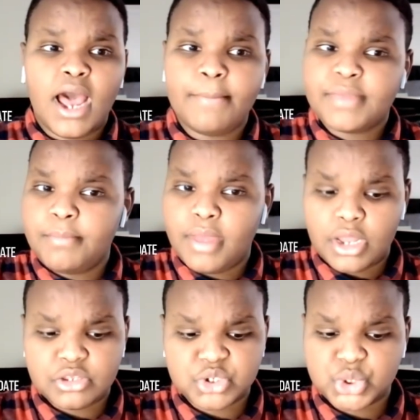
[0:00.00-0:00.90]
I'm
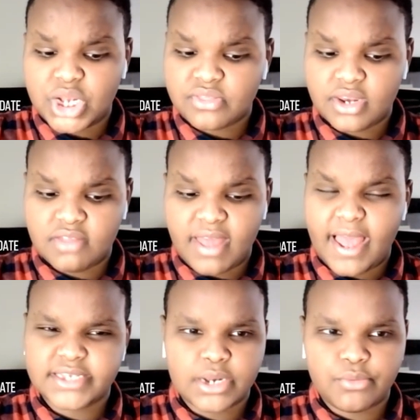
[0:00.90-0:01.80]
committed to strengthening the
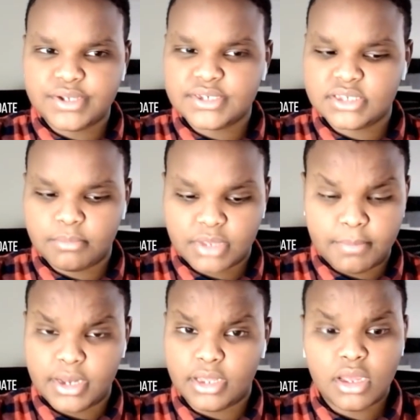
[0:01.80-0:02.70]
anti racism
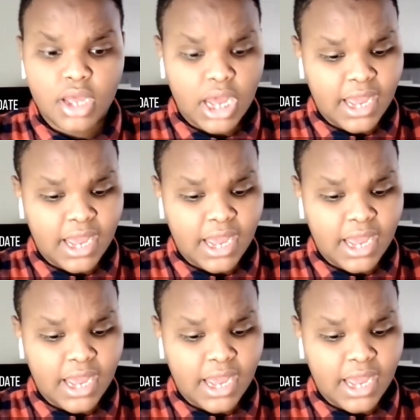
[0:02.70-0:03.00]
committee.